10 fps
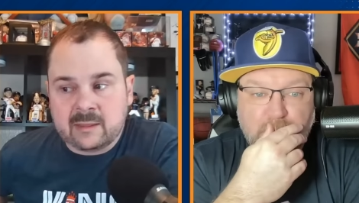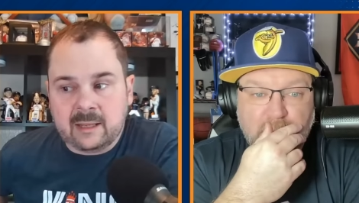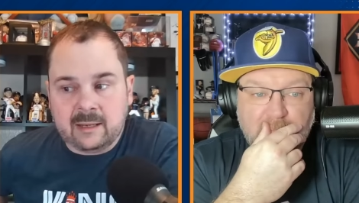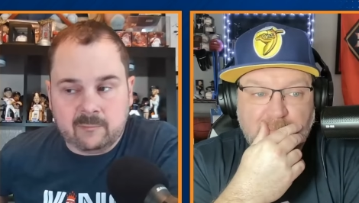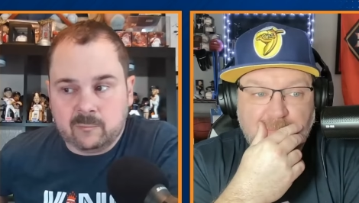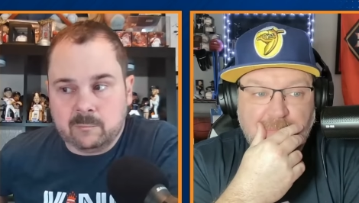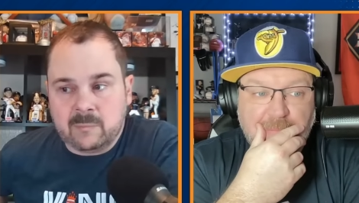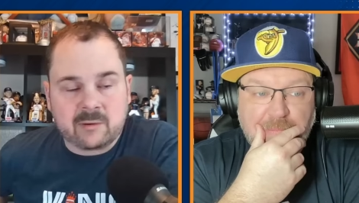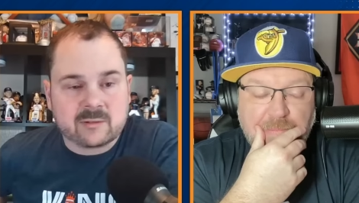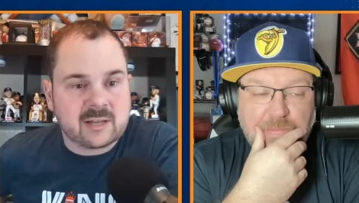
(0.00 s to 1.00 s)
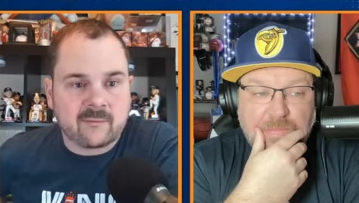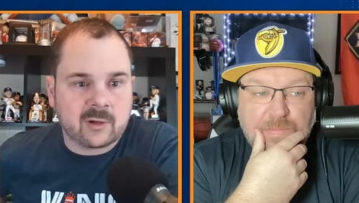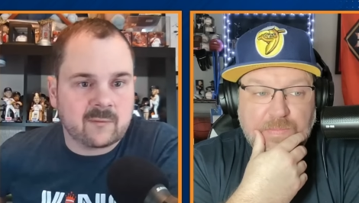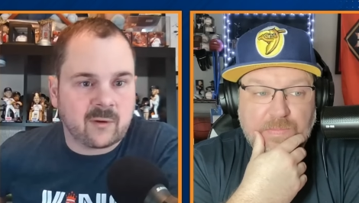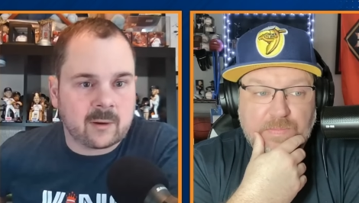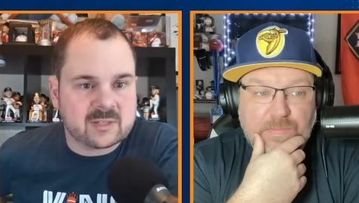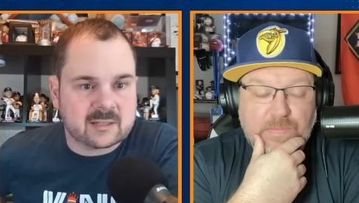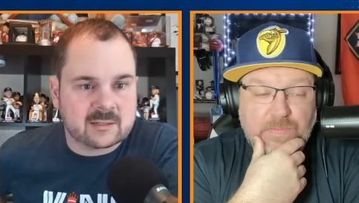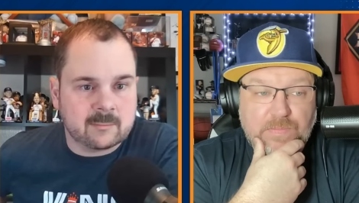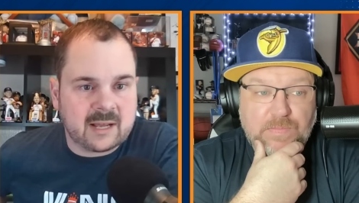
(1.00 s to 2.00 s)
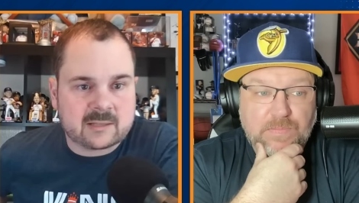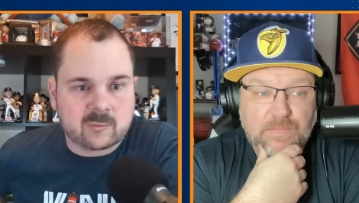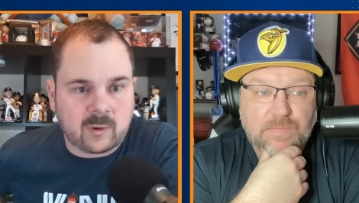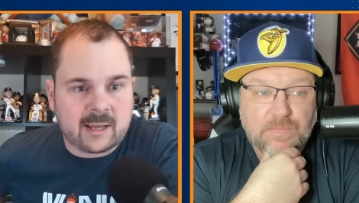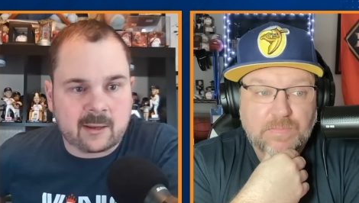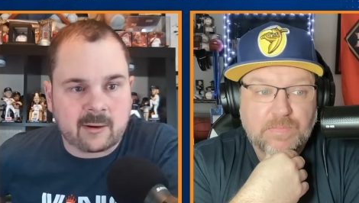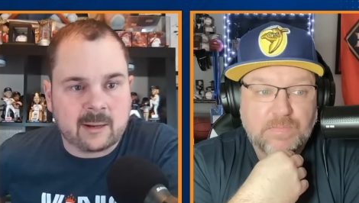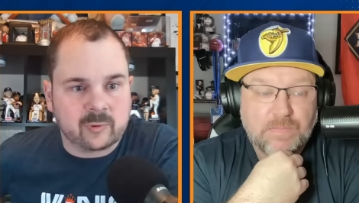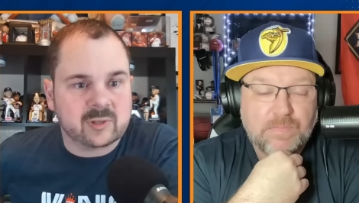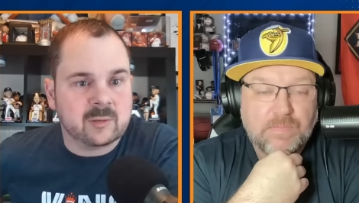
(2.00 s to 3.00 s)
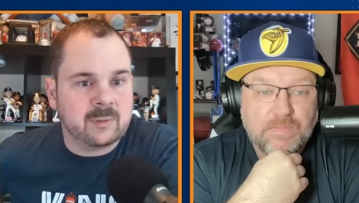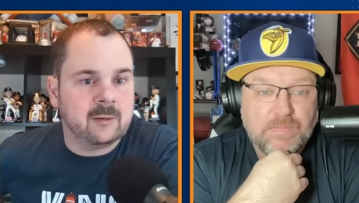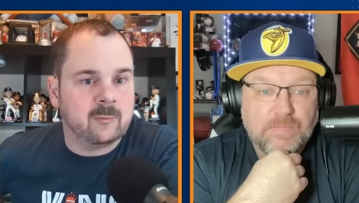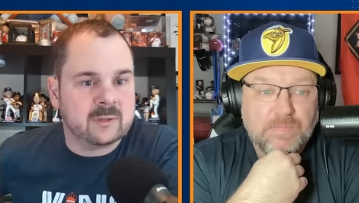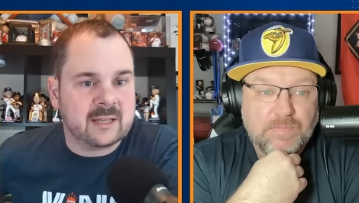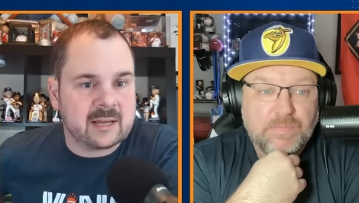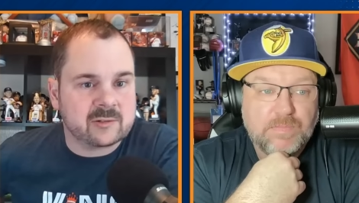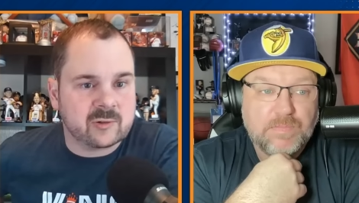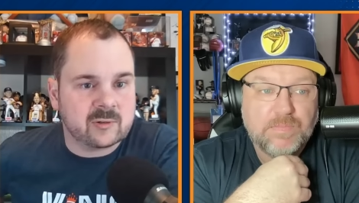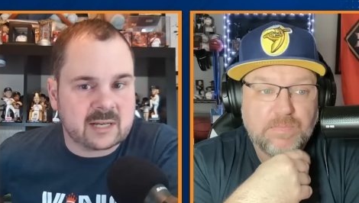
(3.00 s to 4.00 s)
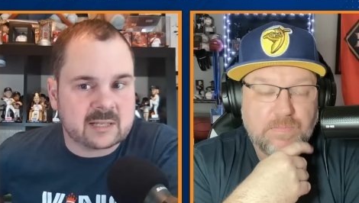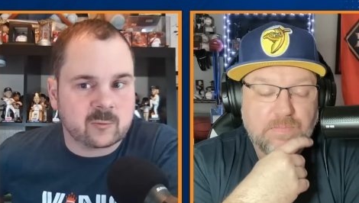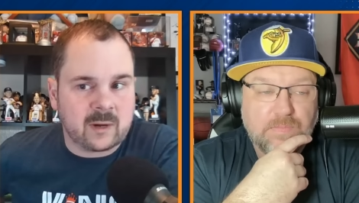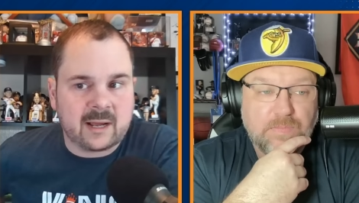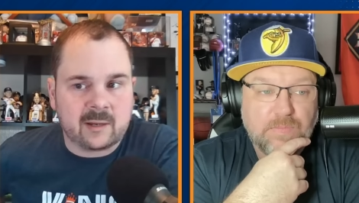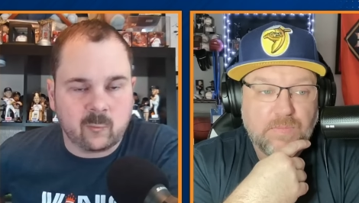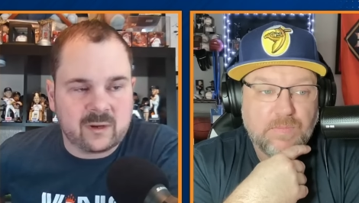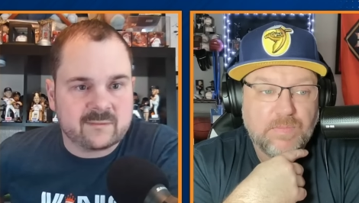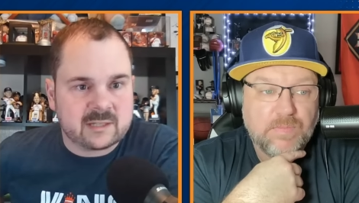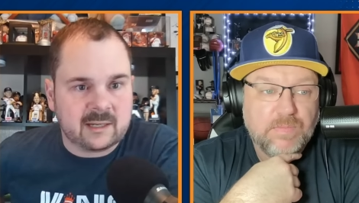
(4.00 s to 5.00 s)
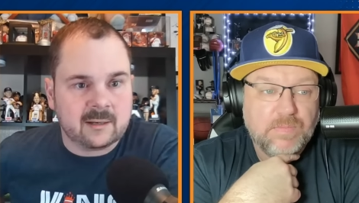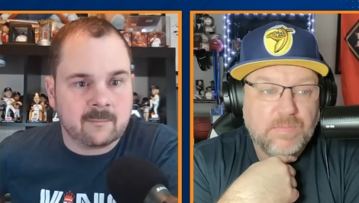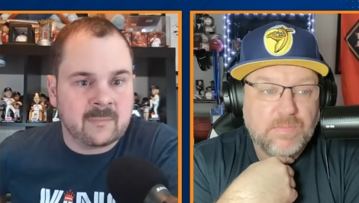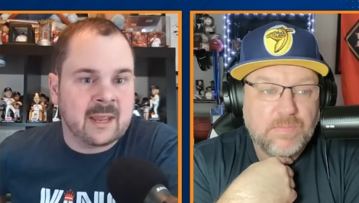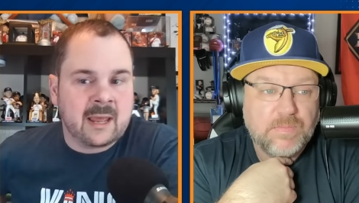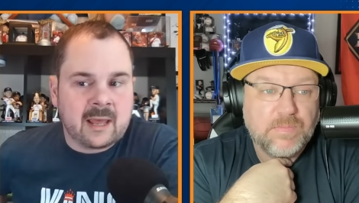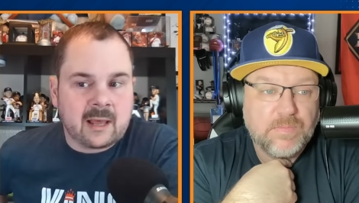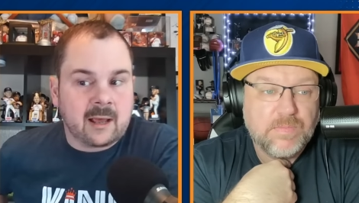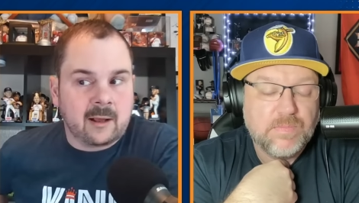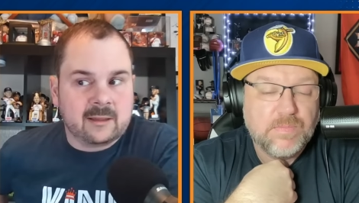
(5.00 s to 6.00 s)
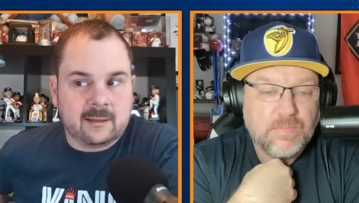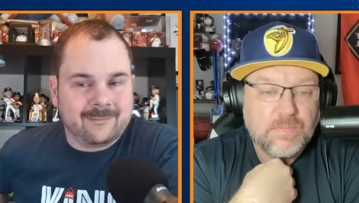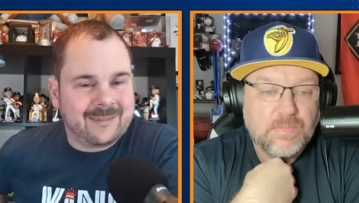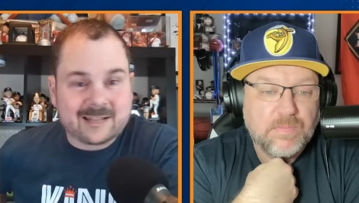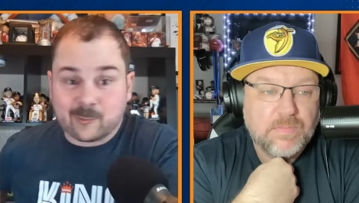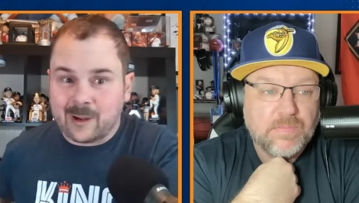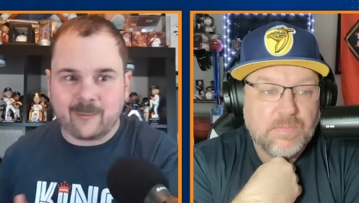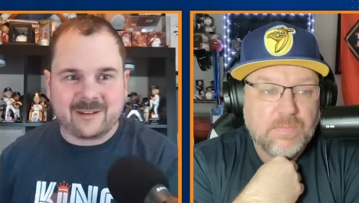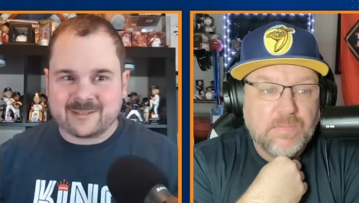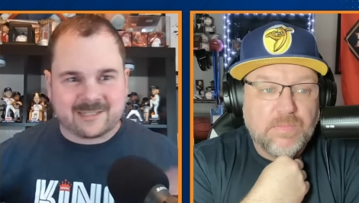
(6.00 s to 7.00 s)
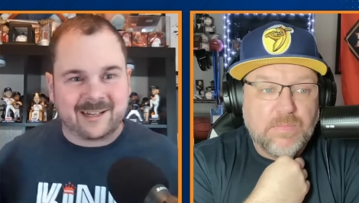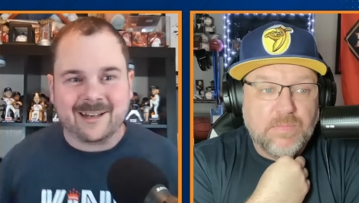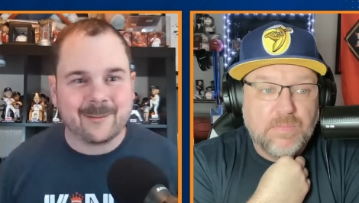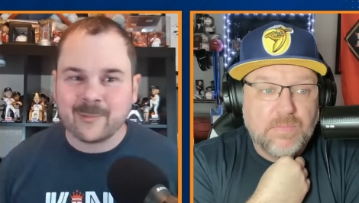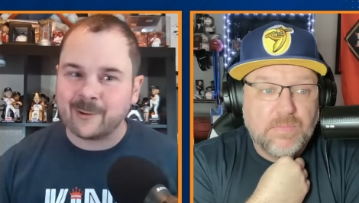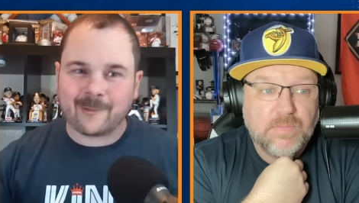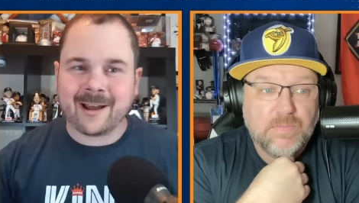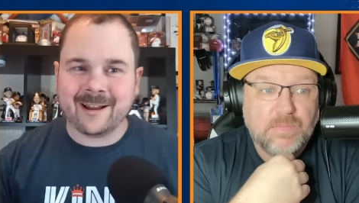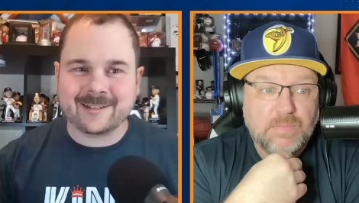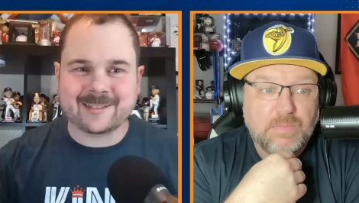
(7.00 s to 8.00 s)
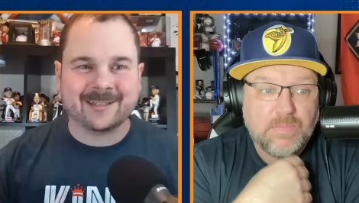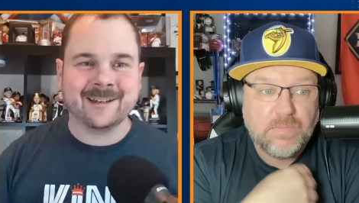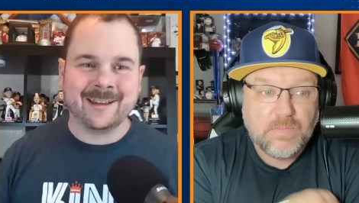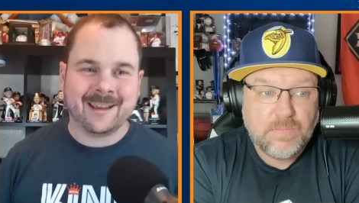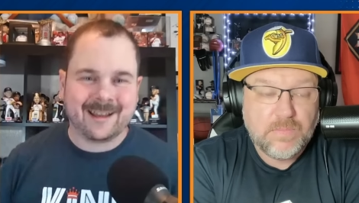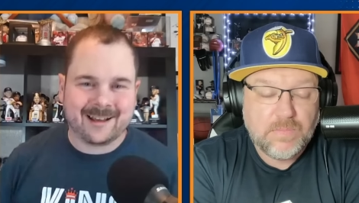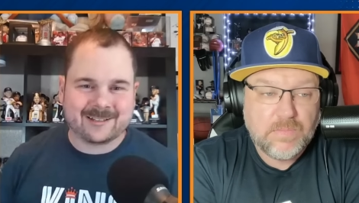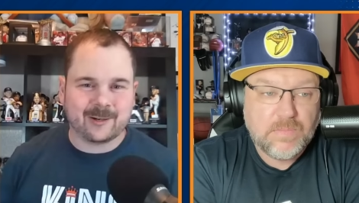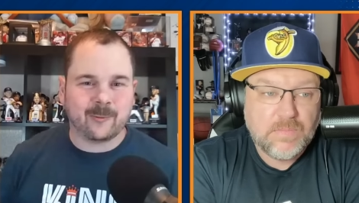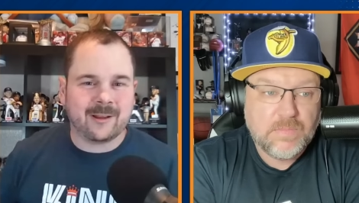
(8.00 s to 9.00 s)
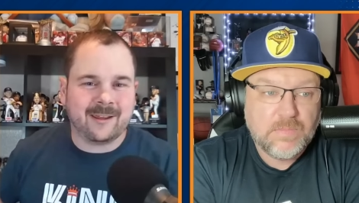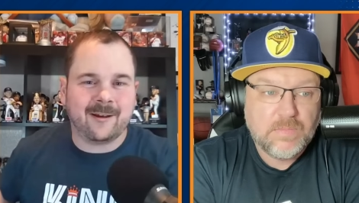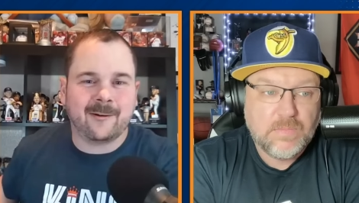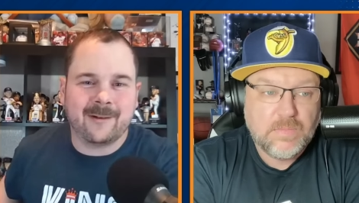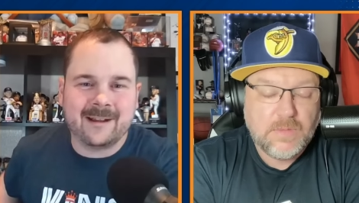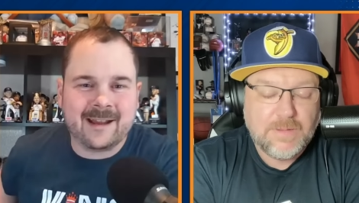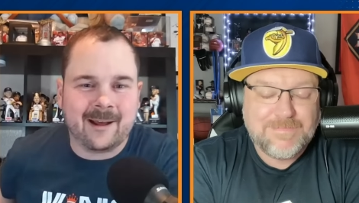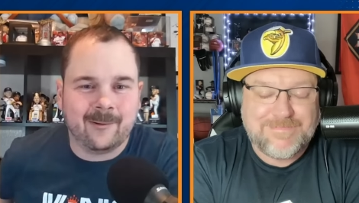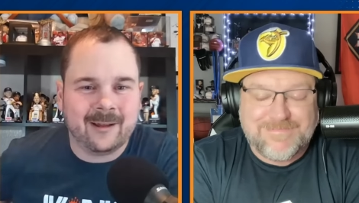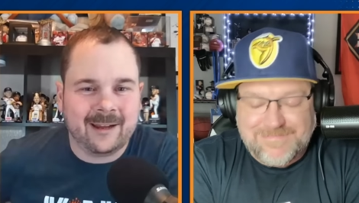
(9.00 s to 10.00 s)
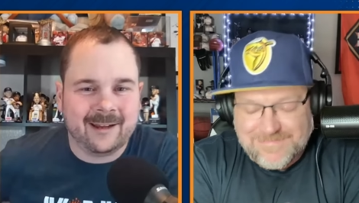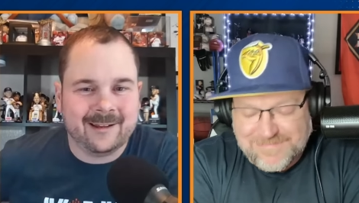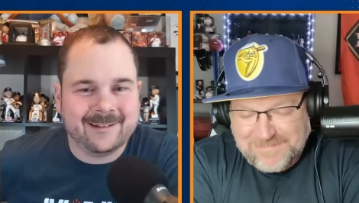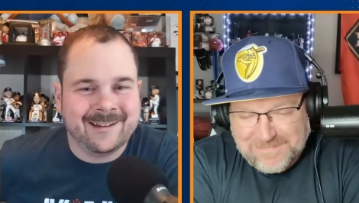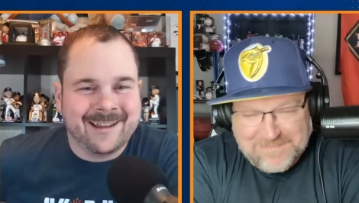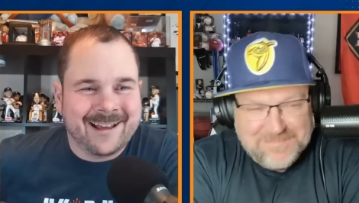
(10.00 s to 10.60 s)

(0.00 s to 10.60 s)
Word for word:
Speaker 1: the Mariners have a good farm system. That's why they're able to compete with the Astros. That's why we've seen them. That's why we've seen them rise uh, to where they are right now. And